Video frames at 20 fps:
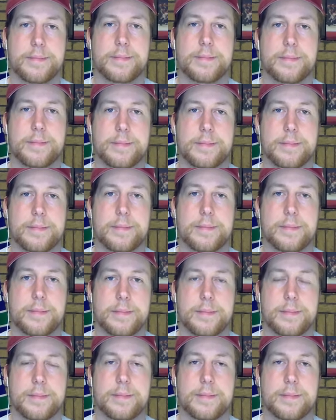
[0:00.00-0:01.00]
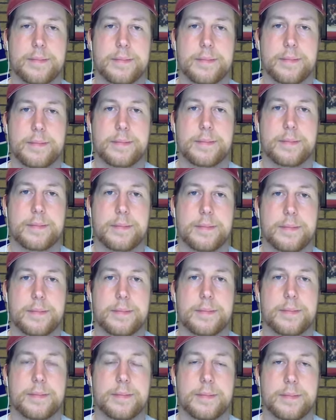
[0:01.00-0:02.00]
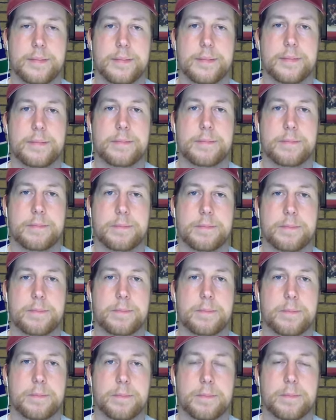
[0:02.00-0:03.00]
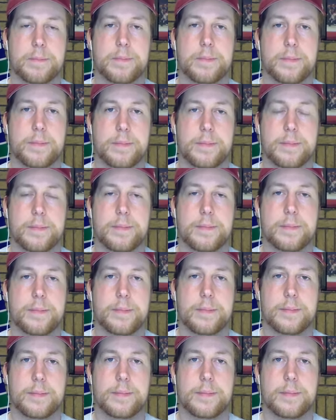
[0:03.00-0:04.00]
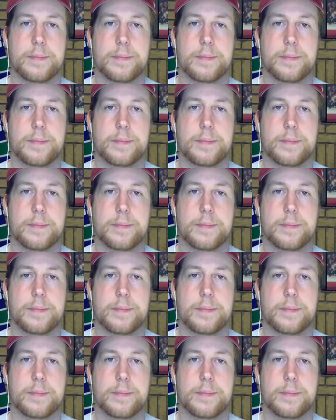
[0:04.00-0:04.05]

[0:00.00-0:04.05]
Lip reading: The person shown says nothing.